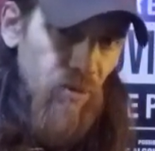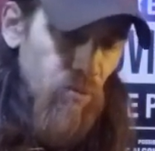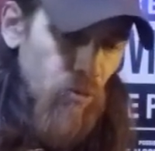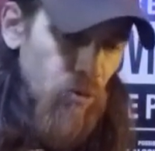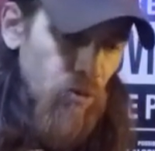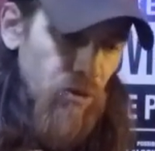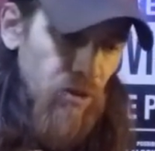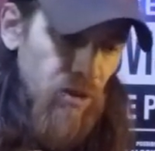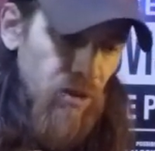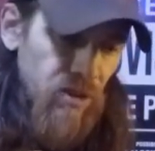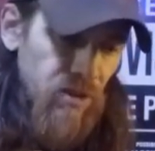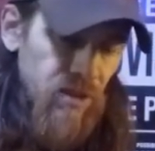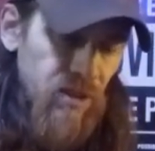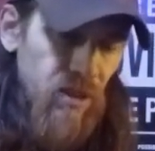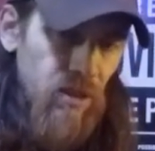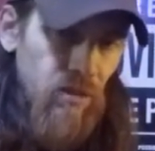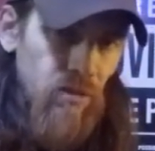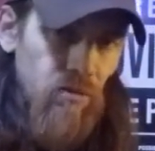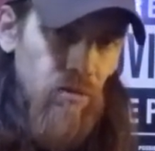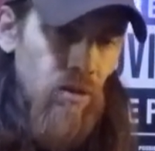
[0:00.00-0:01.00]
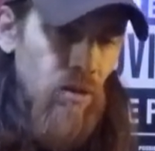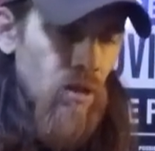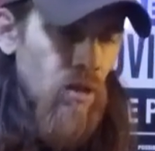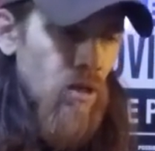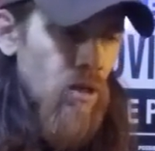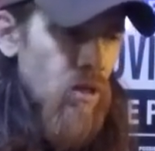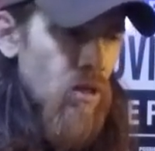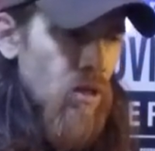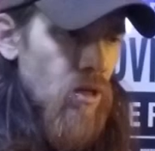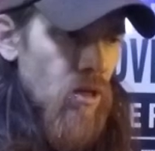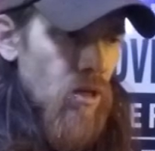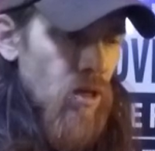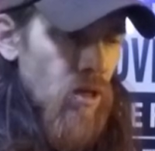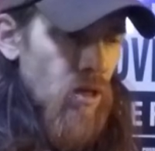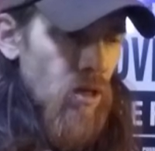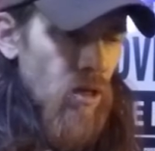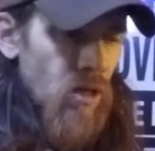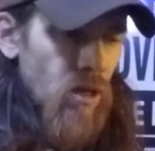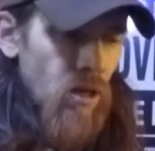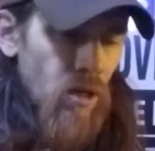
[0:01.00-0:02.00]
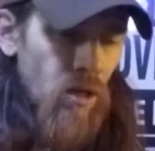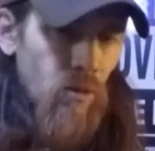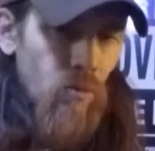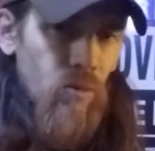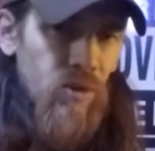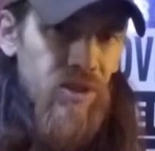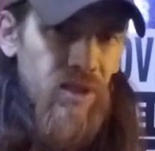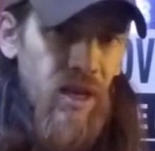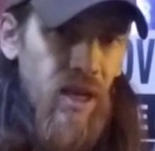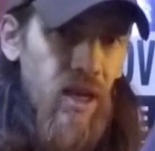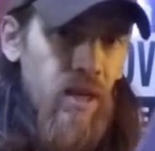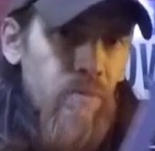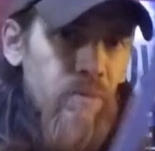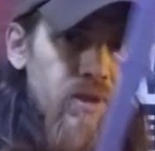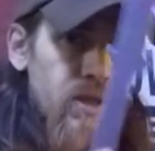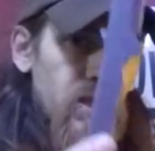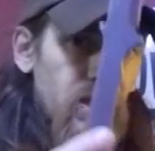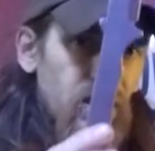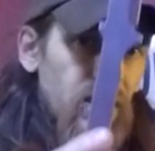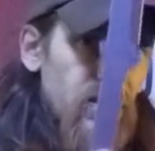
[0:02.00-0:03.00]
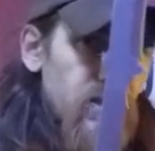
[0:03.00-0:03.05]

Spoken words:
the more you're going to see it. And what's happening